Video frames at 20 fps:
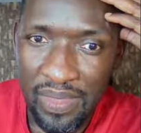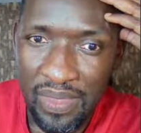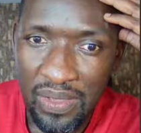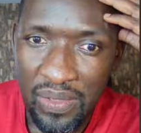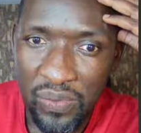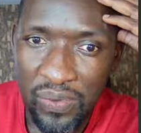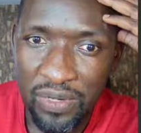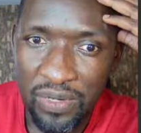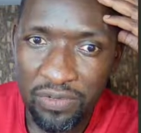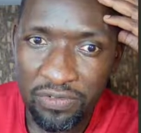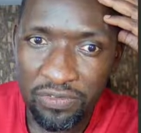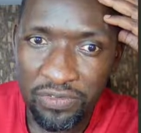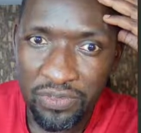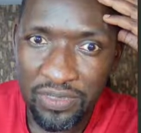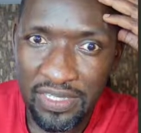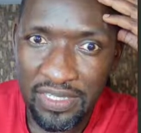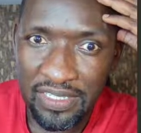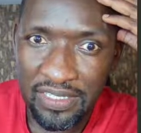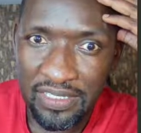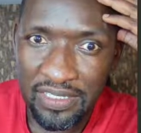one of 2
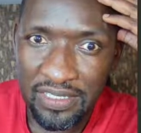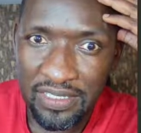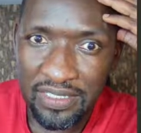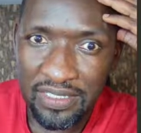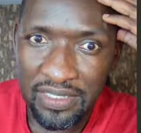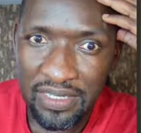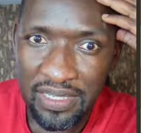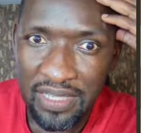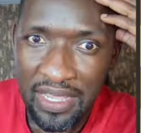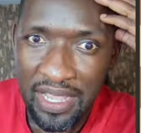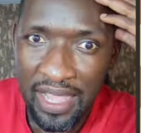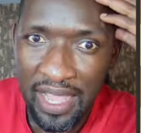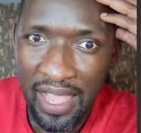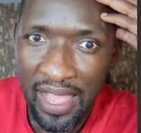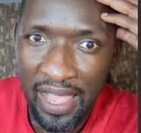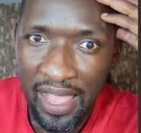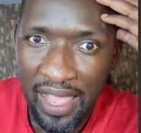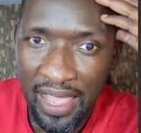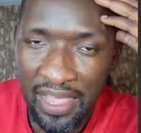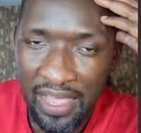things.
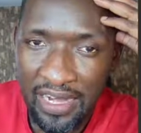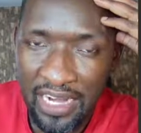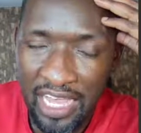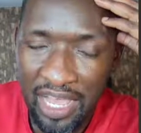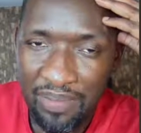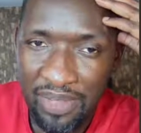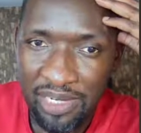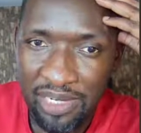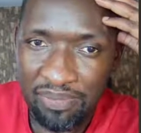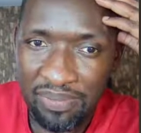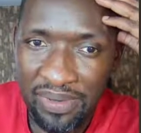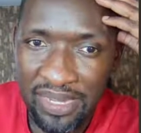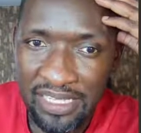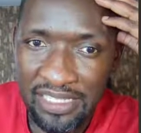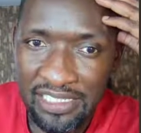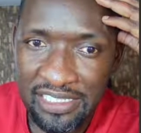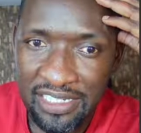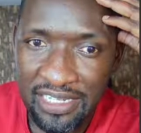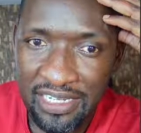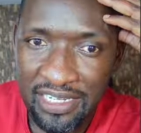I can come and play
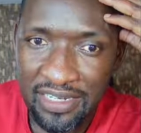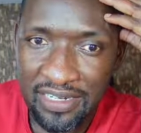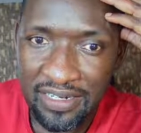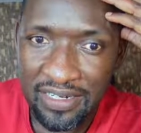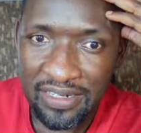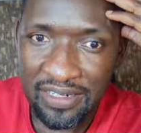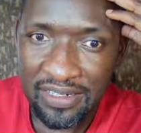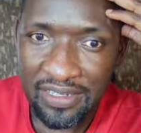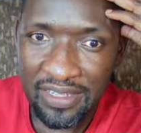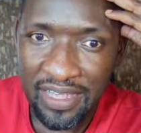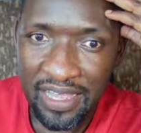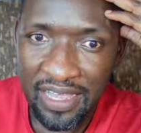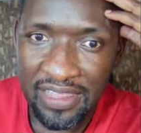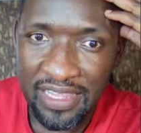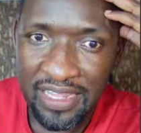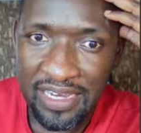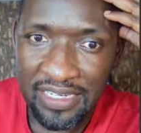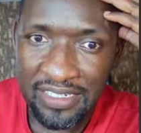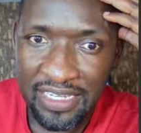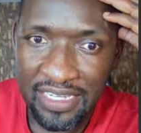check and
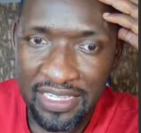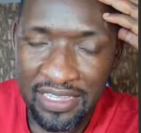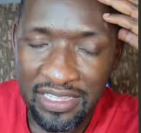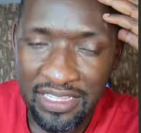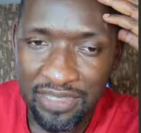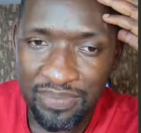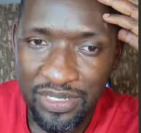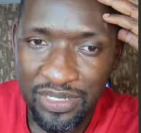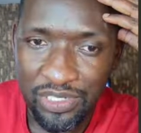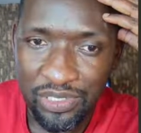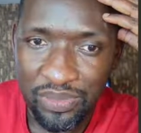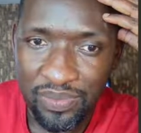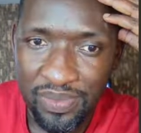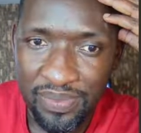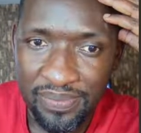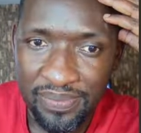then attack this bishop,